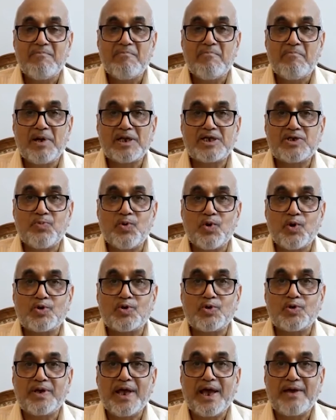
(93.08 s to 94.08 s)
much more
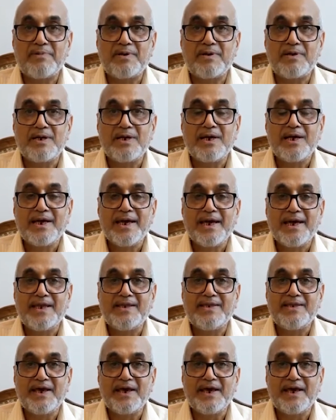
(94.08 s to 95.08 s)
to dabble
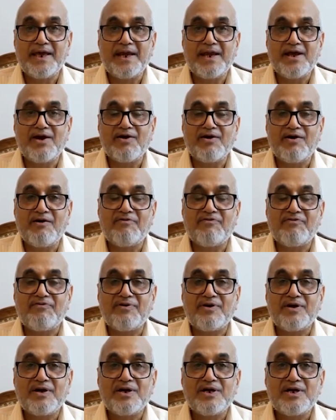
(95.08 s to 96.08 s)
in the area
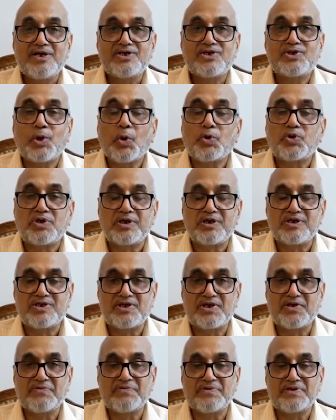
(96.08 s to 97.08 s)
of social
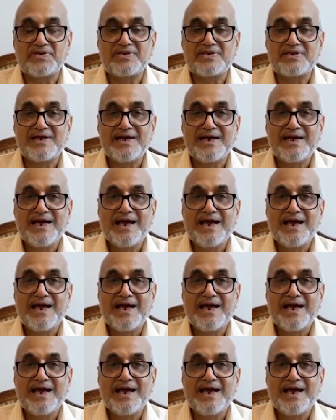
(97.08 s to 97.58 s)
service.